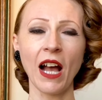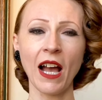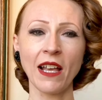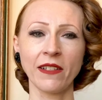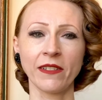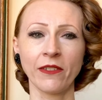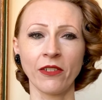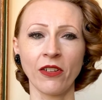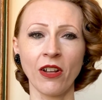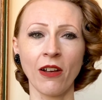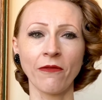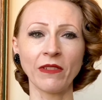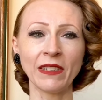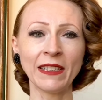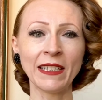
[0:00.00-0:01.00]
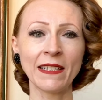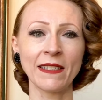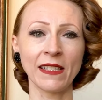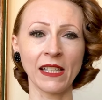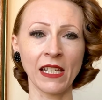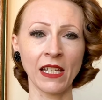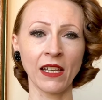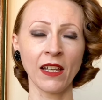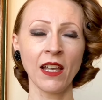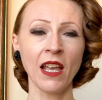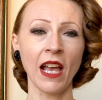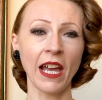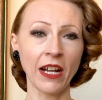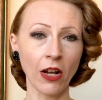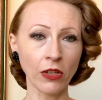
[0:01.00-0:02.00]
I started off listening,
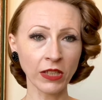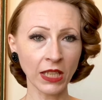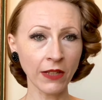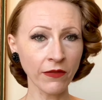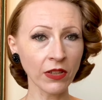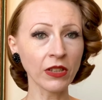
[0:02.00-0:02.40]
and I'll leave the